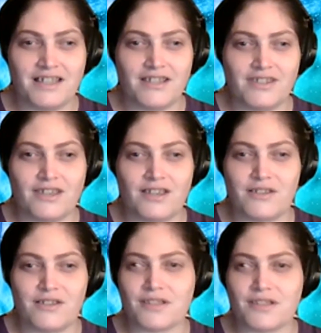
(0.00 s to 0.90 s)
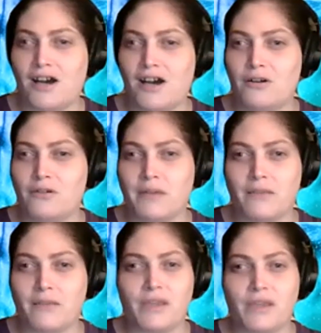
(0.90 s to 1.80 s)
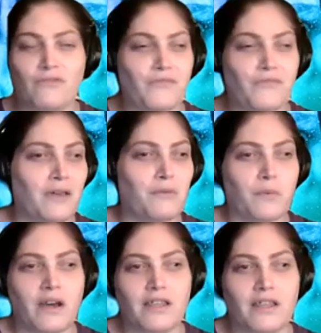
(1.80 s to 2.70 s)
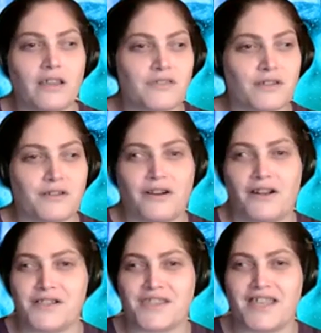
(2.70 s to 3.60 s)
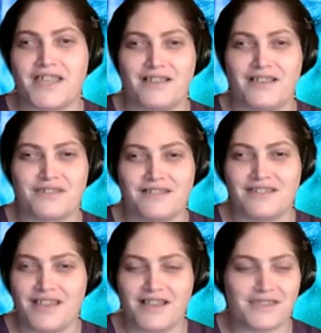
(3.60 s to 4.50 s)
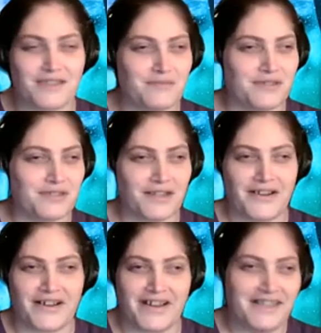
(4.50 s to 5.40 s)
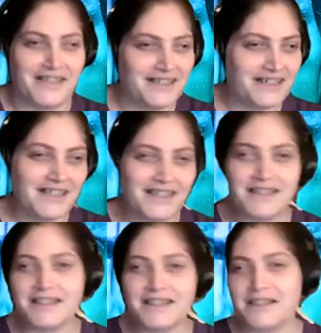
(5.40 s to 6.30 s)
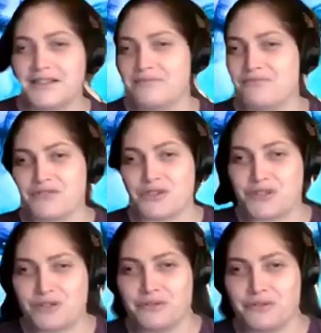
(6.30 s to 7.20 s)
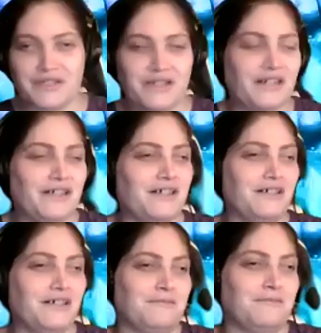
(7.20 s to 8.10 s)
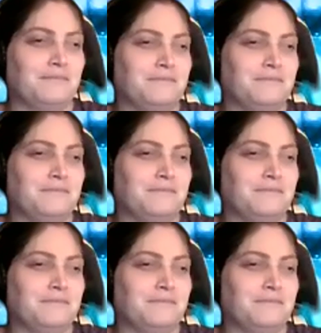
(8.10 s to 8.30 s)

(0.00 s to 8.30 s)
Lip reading: Yes, haul my big fat white ass across that cemetery, for sure. Um,